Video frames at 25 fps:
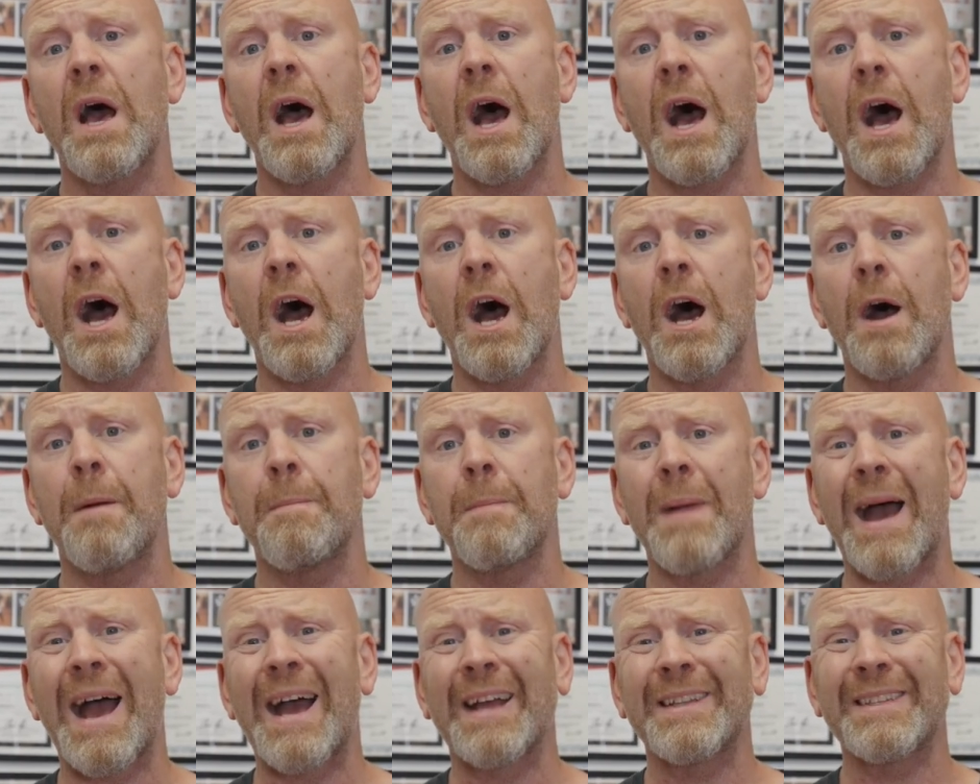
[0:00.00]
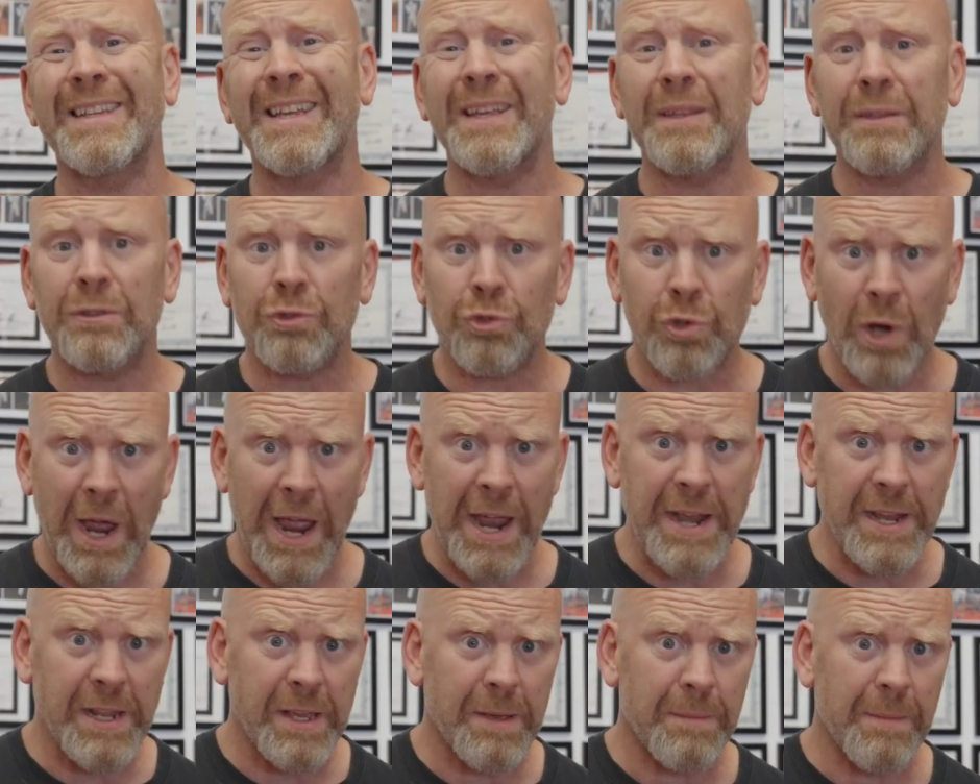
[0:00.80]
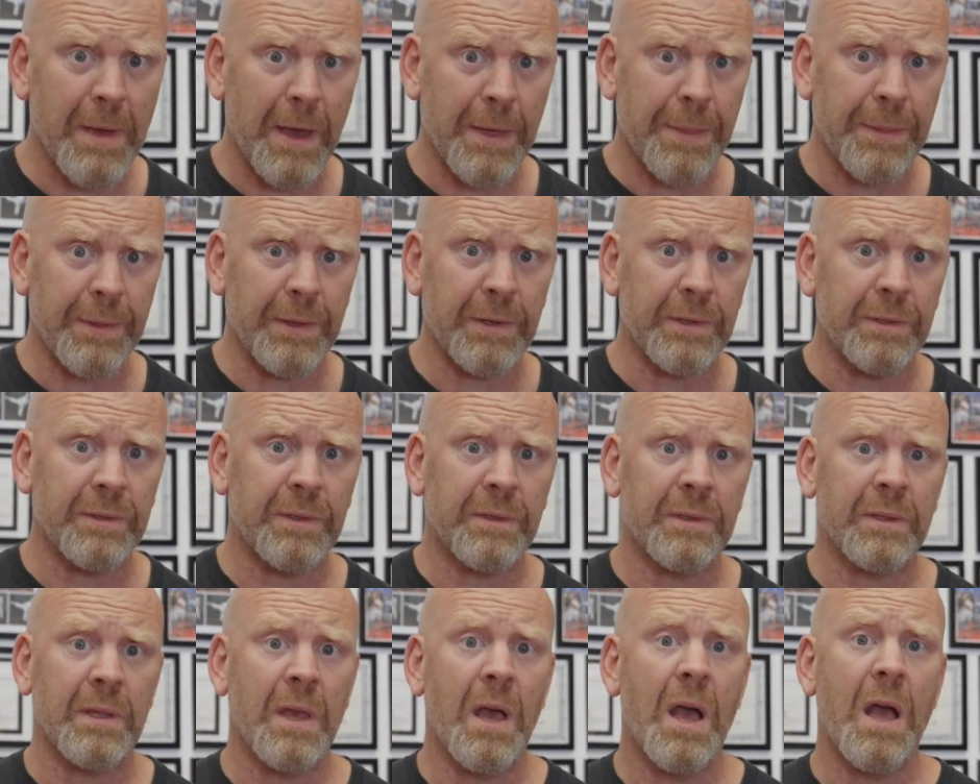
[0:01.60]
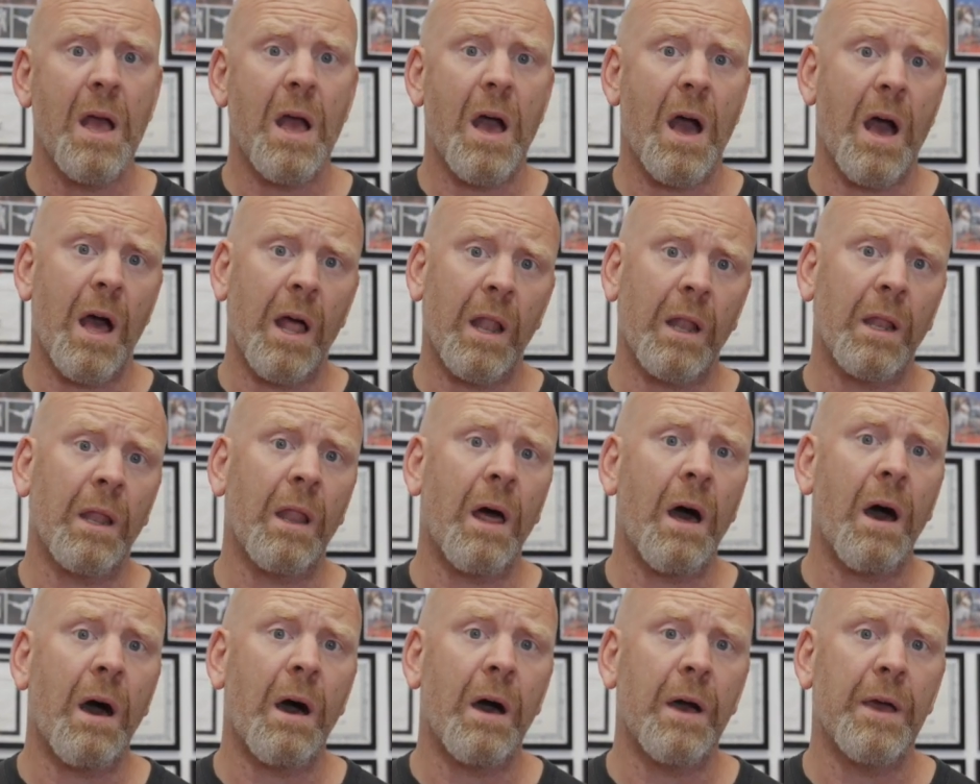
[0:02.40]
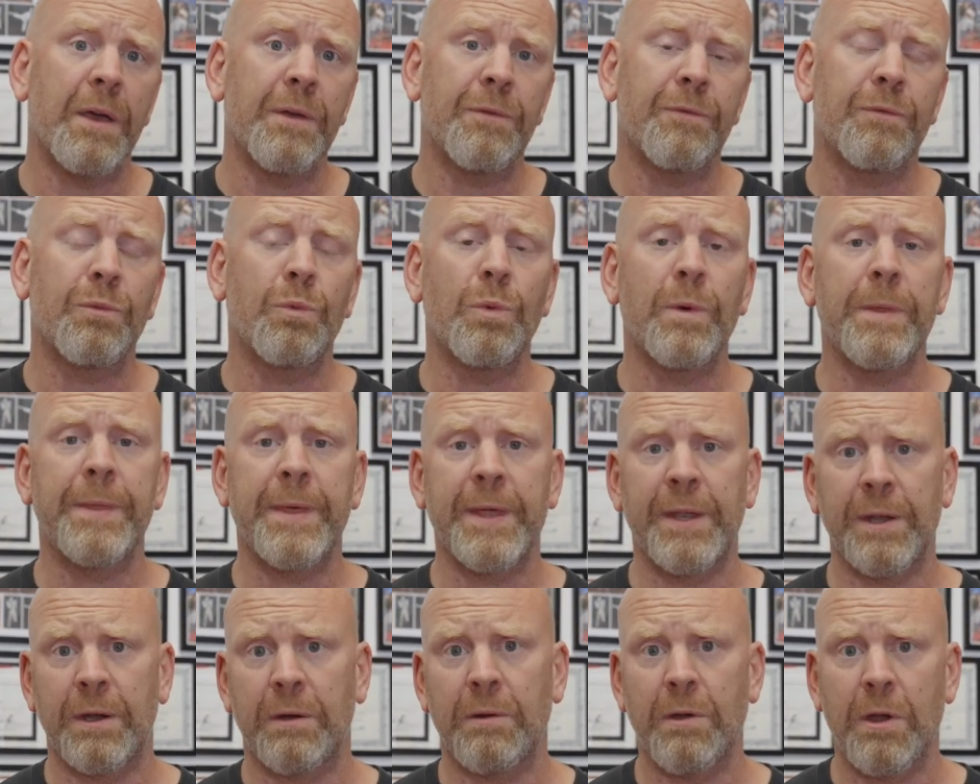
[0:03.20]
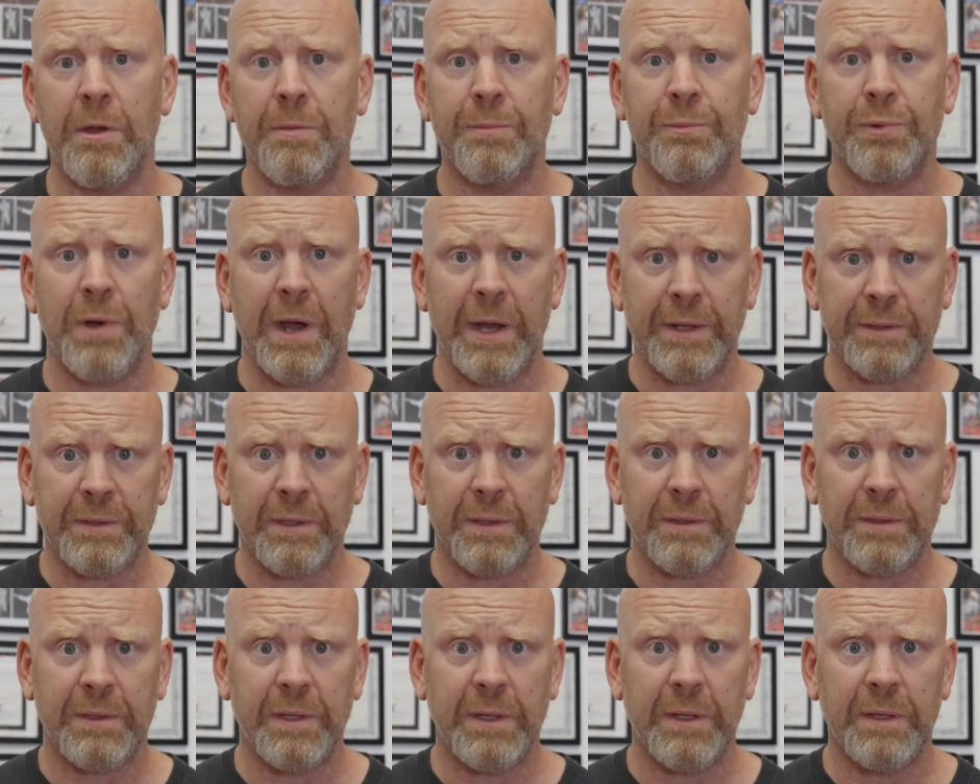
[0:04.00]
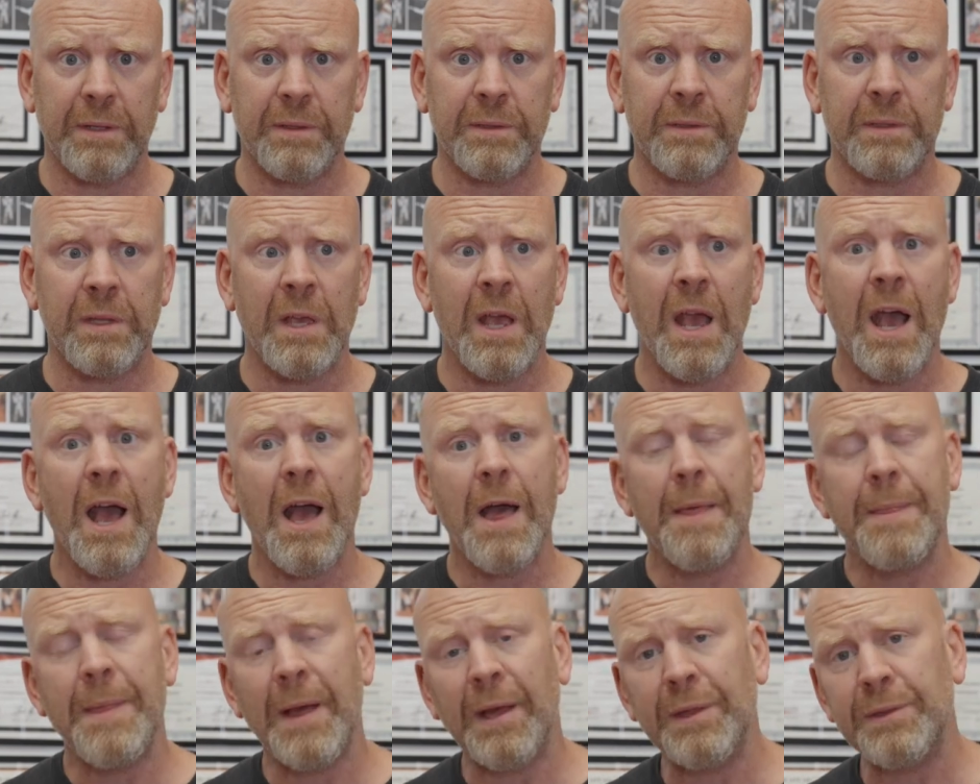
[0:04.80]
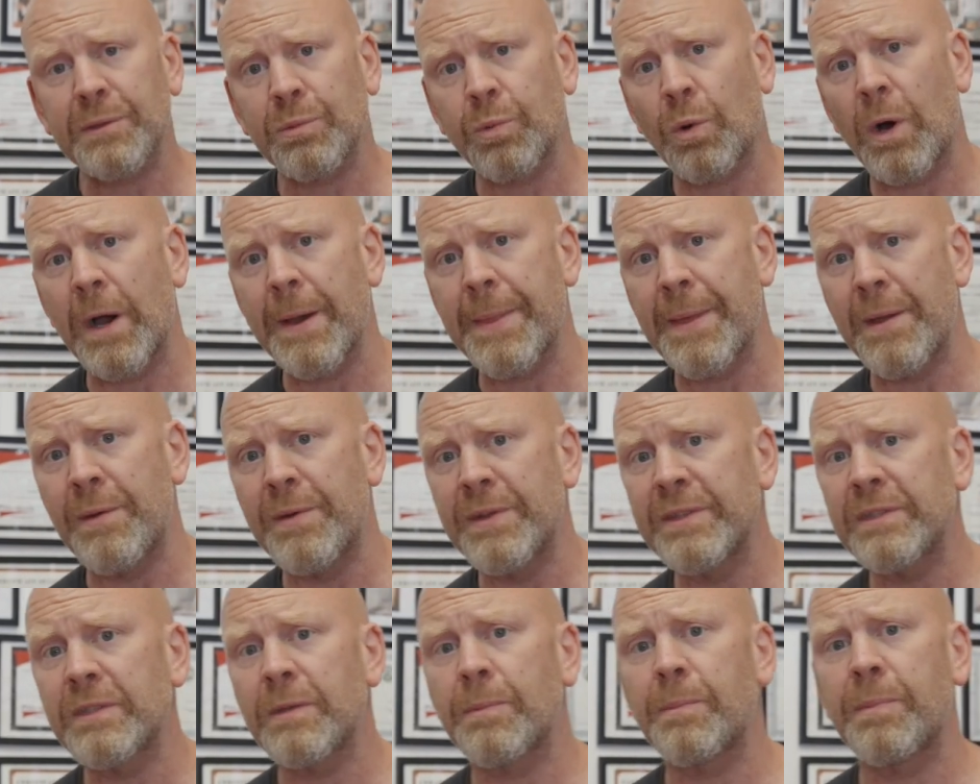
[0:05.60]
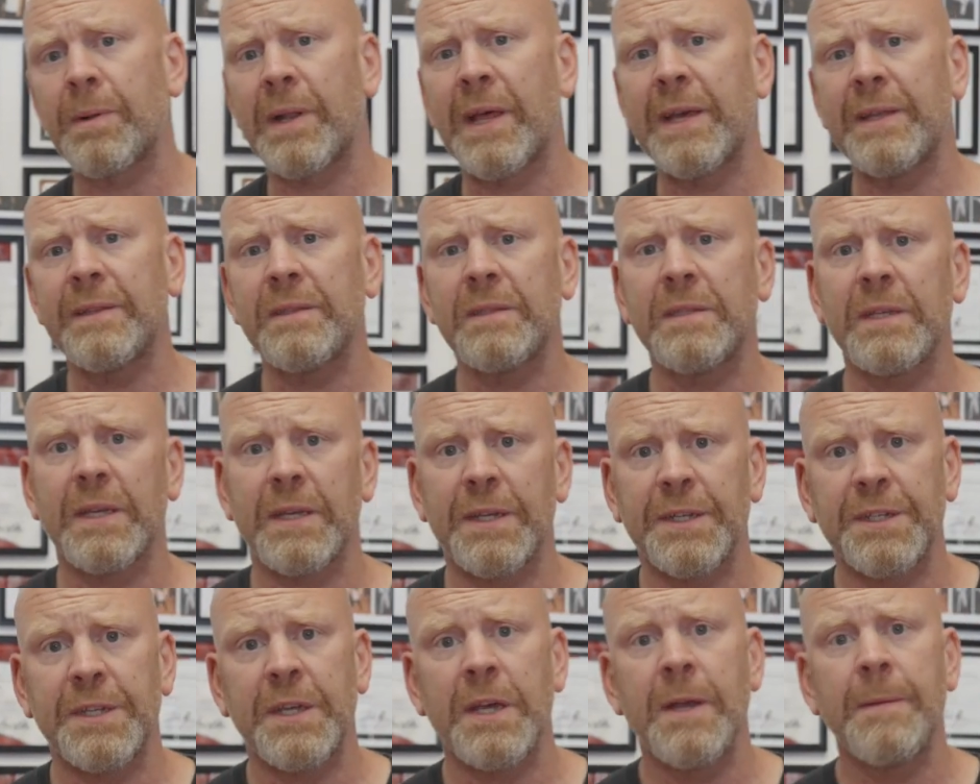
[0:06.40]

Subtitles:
and his training methods alive within our own practices. That's why they're interblended